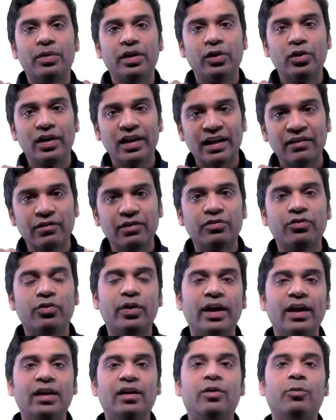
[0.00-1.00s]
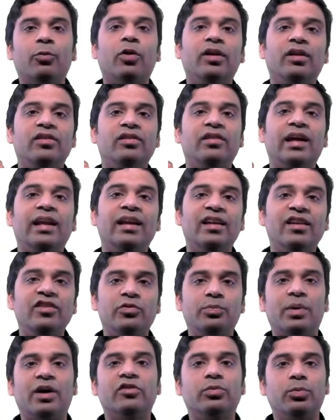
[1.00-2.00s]
you'll never forget what is Henley's
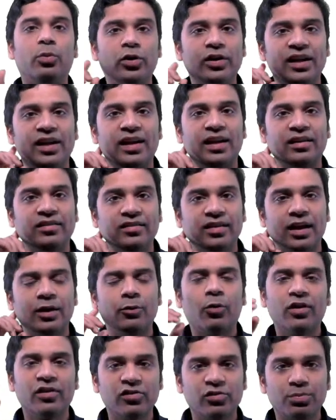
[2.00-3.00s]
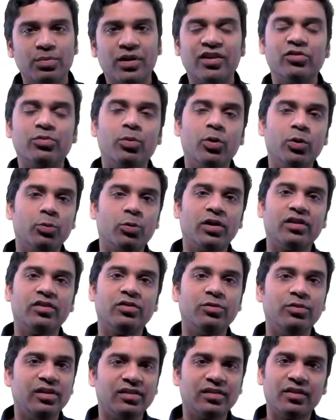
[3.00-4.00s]
passport index and what is passport, what is
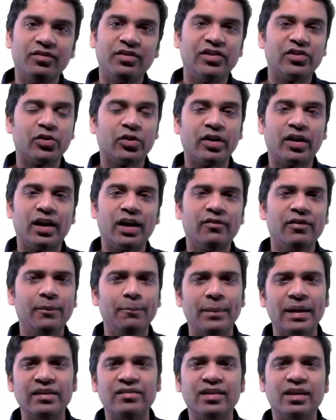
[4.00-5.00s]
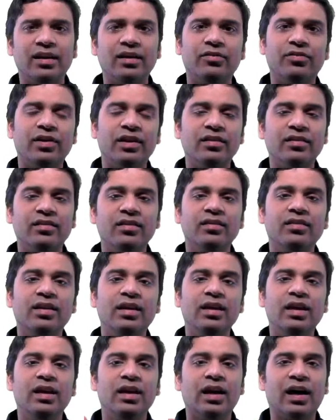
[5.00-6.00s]
visa on arrival, basic differences.
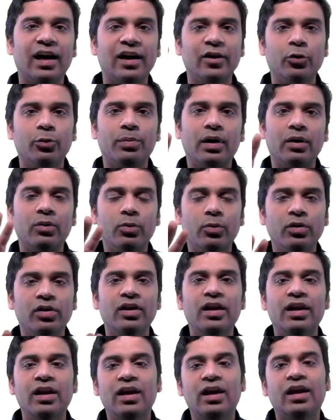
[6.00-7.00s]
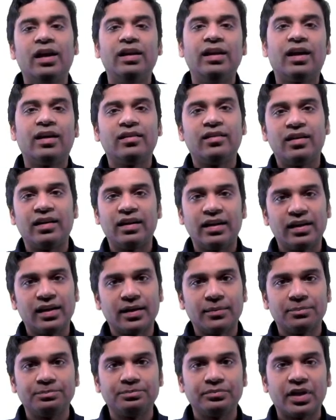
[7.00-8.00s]
I hope aapko yaad rahenge.
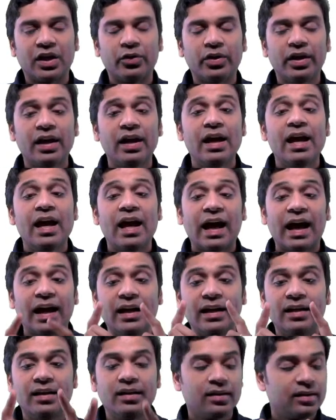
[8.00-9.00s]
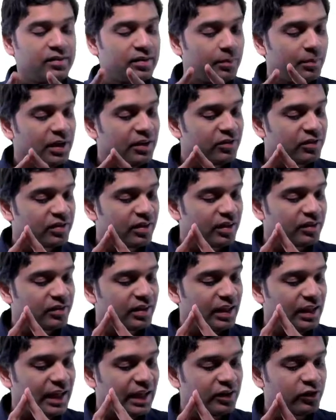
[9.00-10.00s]
Okay. And somebody was
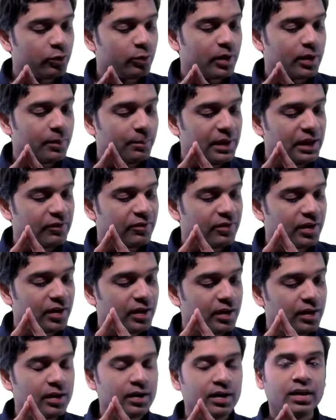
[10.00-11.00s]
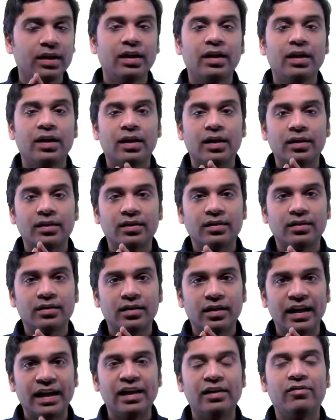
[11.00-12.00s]
asking H1, B1, the
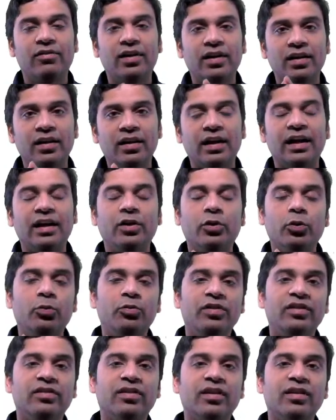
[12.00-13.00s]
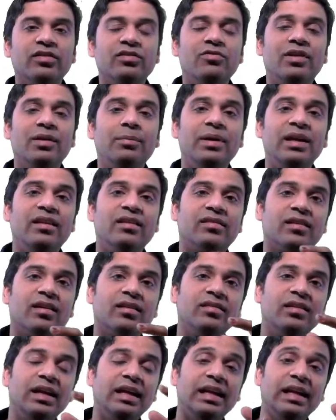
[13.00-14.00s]
L1, L2 visas will be
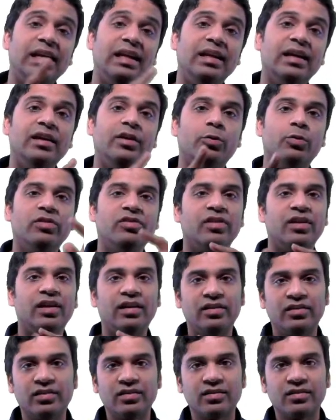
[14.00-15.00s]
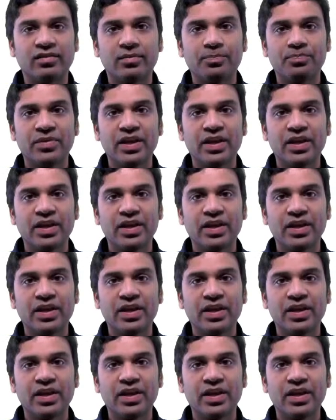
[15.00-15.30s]
discussing in India-US relations.